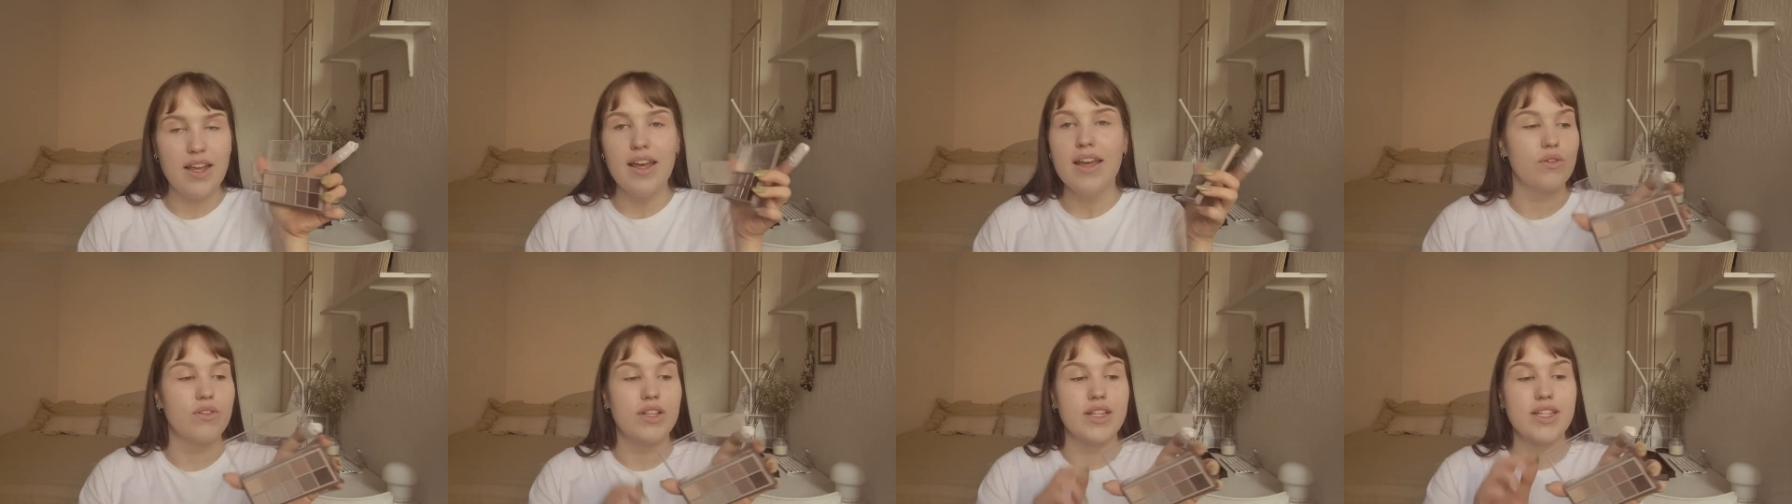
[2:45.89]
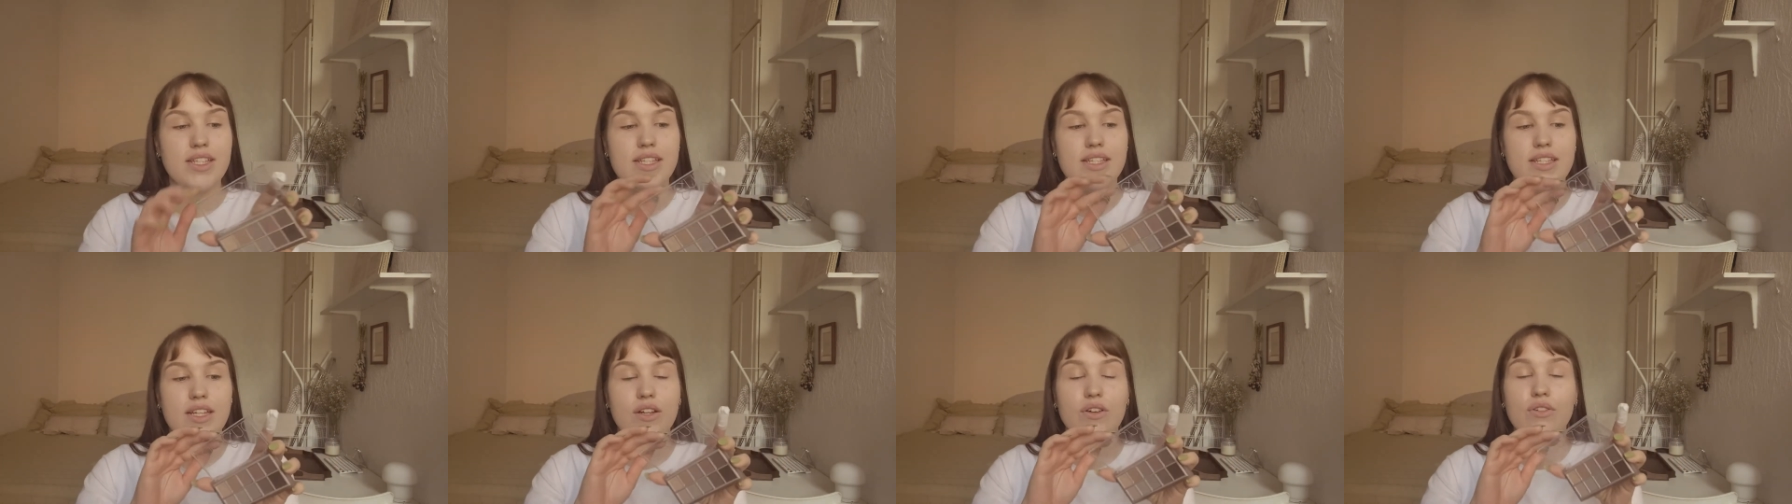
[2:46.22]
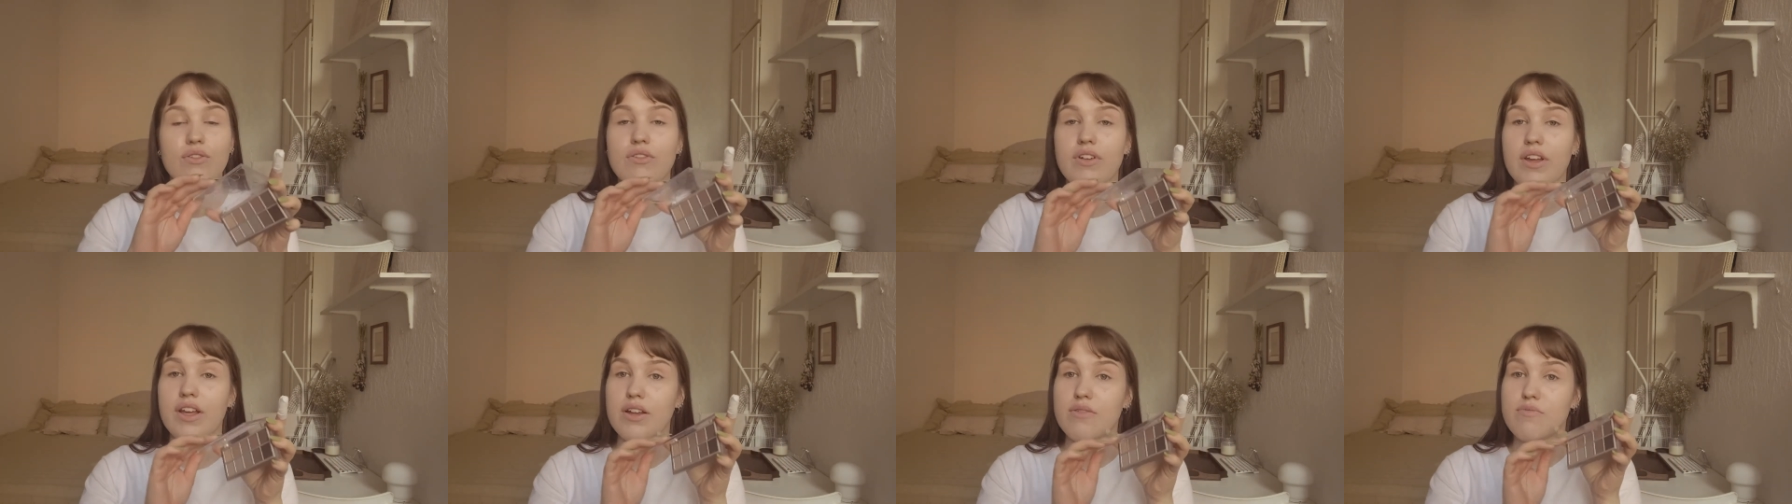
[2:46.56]
This is a
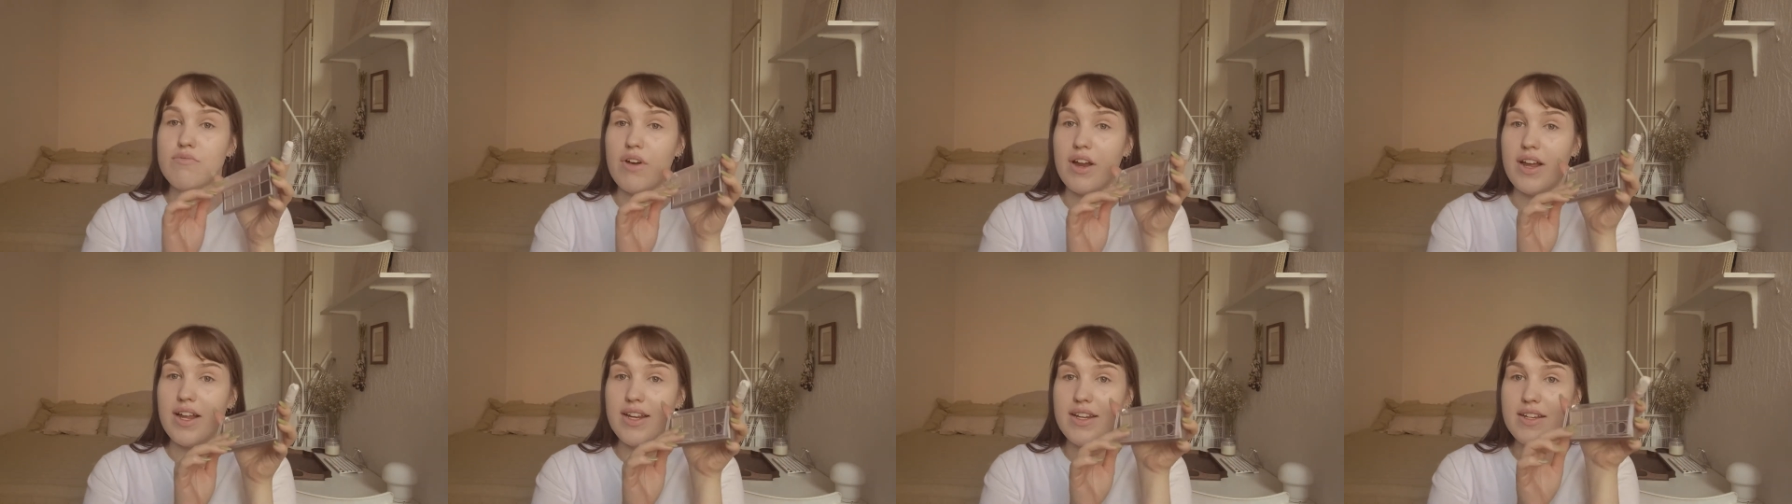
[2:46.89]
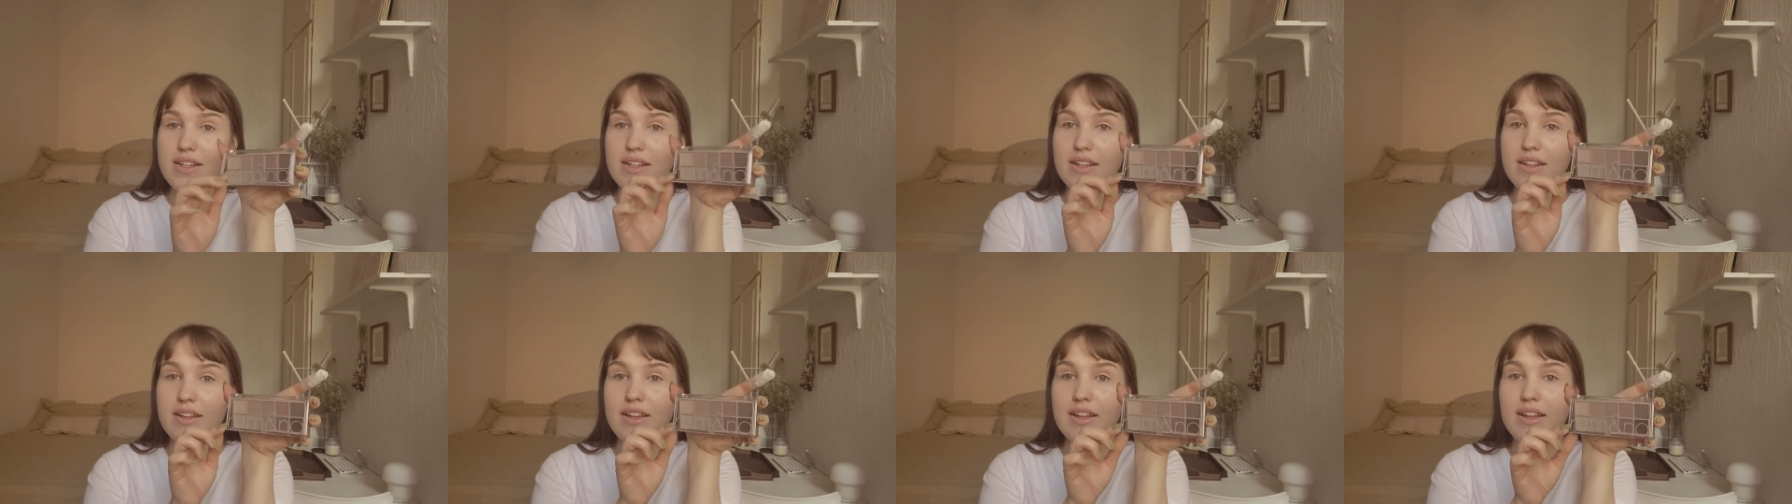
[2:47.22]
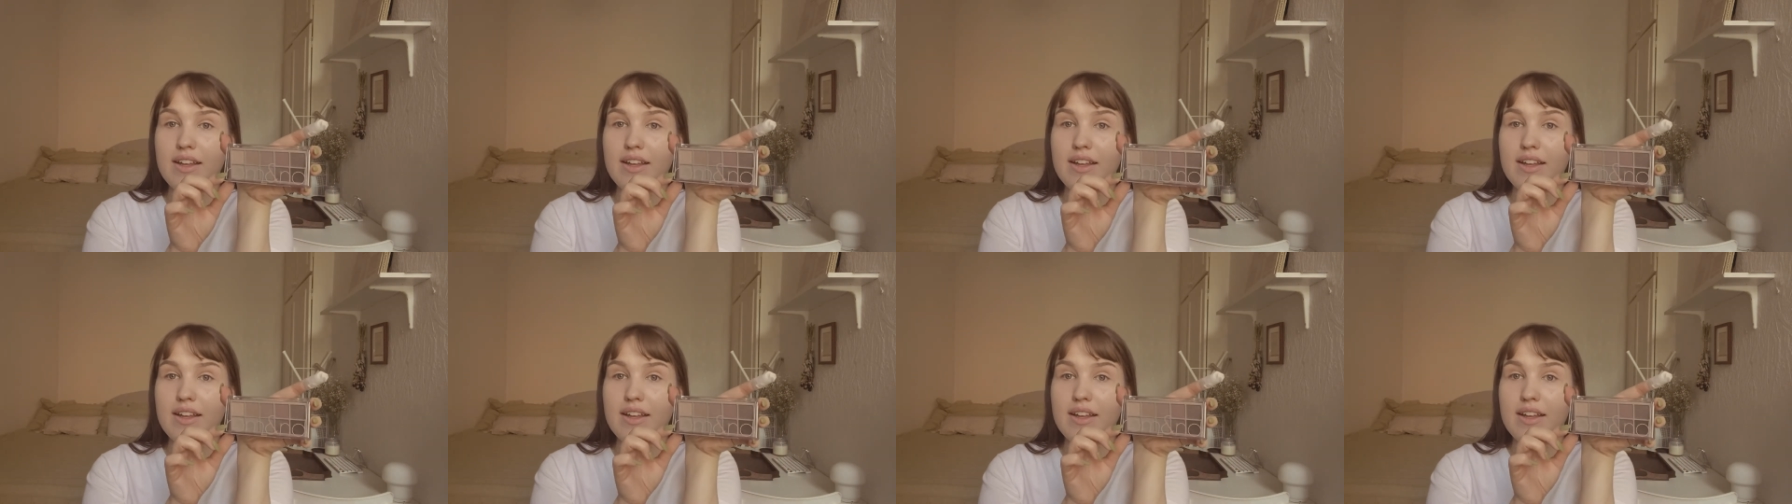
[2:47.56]
Korean brand.